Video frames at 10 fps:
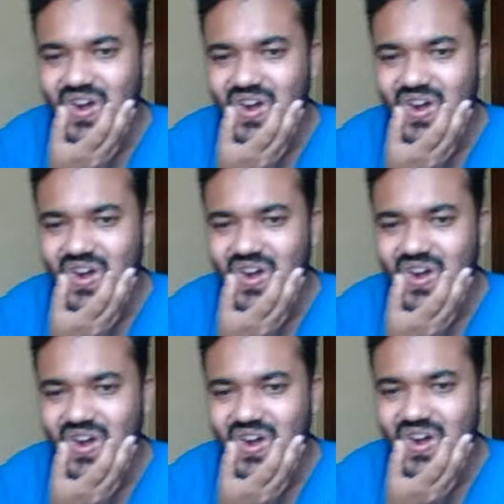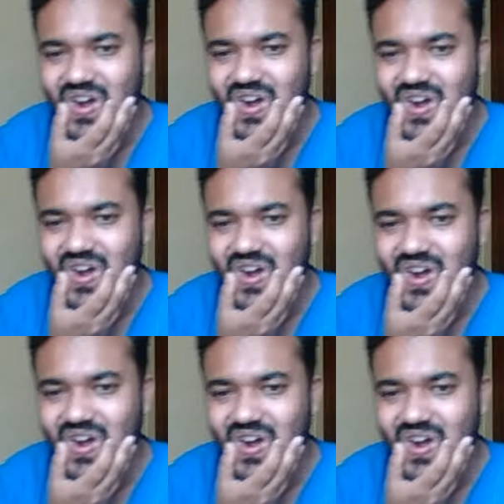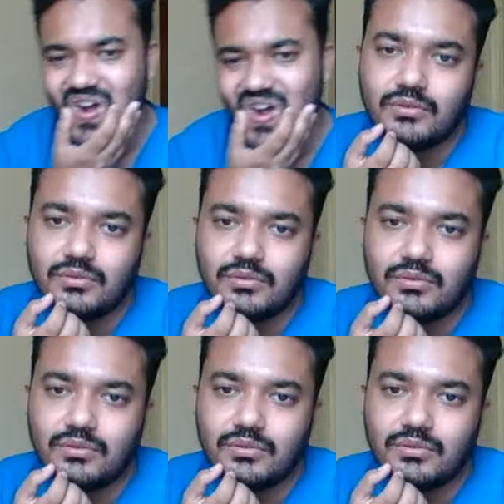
I think yeah. My point was to